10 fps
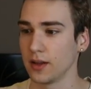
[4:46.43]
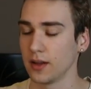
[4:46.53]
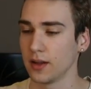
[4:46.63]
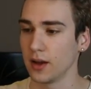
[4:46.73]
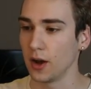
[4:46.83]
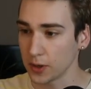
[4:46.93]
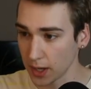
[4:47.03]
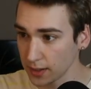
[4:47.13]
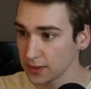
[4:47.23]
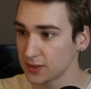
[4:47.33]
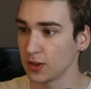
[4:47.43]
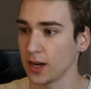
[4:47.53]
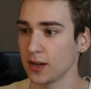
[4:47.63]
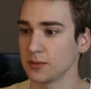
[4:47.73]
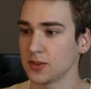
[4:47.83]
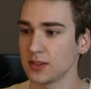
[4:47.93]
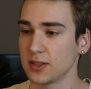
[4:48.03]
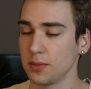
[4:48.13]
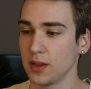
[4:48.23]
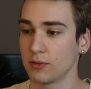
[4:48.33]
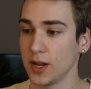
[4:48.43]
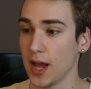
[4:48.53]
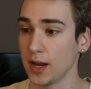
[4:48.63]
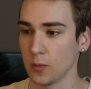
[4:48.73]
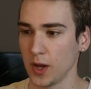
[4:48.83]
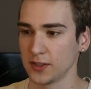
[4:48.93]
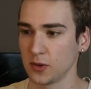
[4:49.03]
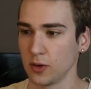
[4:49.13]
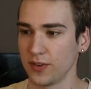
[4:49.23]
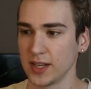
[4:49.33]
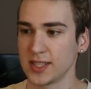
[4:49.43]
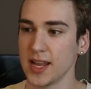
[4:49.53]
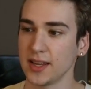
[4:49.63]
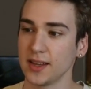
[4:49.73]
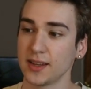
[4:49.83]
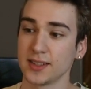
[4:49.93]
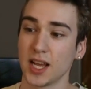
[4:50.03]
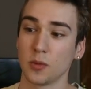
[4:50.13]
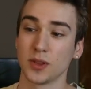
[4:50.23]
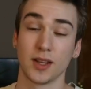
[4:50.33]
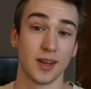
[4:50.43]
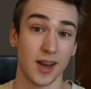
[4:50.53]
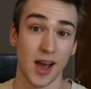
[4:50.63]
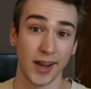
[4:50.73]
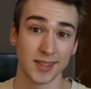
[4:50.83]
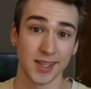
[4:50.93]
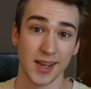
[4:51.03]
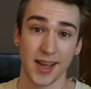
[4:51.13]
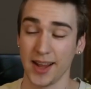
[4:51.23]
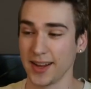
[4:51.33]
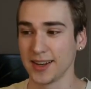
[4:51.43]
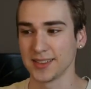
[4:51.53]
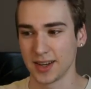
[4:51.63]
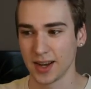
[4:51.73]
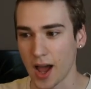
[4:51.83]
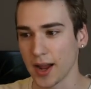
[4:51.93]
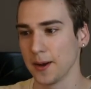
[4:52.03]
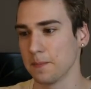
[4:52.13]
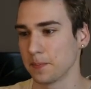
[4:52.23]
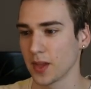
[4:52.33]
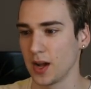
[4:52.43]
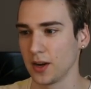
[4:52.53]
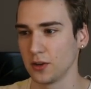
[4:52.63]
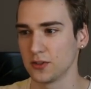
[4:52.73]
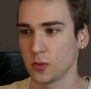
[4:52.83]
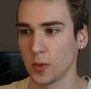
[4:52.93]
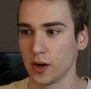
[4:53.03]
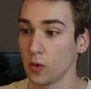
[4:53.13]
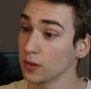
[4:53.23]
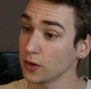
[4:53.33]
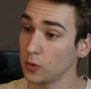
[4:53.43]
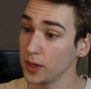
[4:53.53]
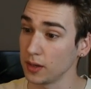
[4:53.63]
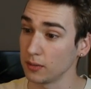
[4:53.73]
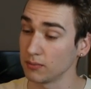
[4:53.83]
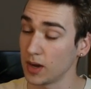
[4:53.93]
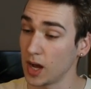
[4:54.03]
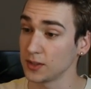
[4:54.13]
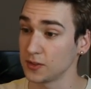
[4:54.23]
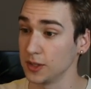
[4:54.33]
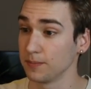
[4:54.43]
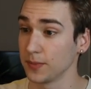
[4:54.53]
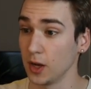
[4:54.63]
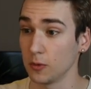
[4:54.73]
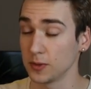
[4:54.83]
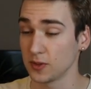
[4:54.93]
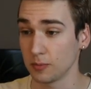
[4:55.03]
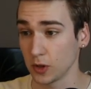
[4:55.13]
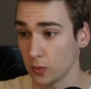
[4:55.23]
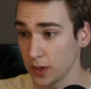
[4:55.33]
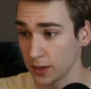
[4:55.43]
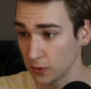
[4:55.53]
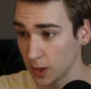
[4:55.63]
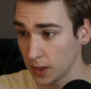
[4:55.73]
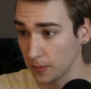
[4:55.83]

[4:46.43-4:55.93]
Okay, so the knight comes out to b3 anyway. So if I take, he can take with the knight and get his knight on a good square. Or the queen, honestly. It opens up the queen as well.